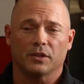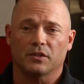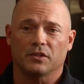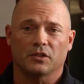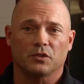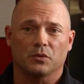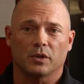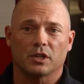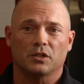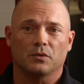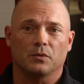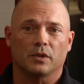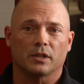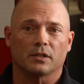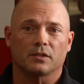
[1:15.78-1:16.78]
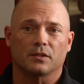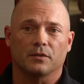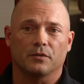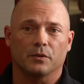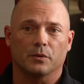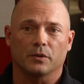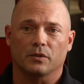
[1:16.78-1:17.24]
the situation was,
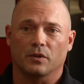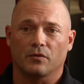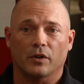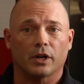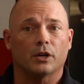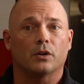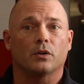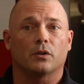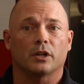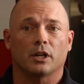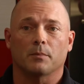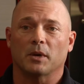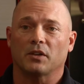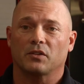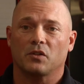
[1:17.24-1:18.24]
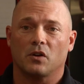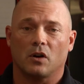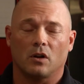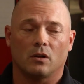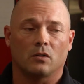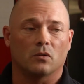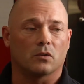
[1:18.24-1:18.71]
if it was a fire or EMS
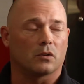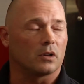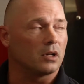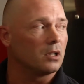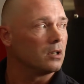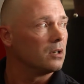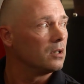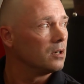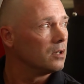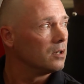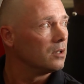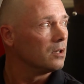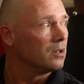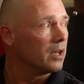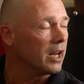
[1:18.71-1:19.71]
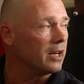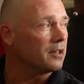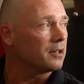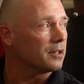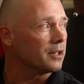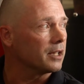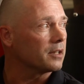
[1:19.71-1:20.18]
call or
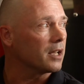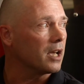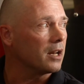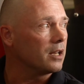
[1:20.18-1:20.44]
anything like that.